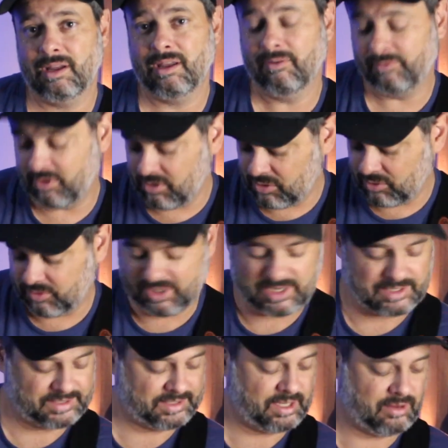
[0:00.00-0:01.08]
If you're
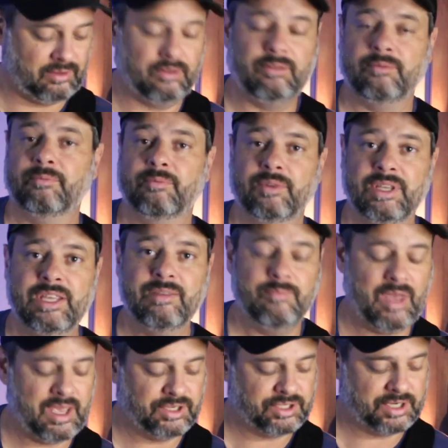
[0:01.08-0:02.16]
using still E
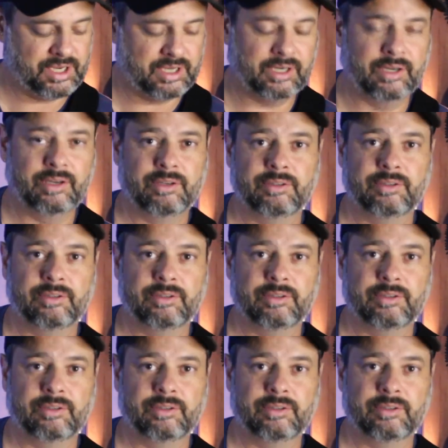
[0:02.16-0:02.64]
major here,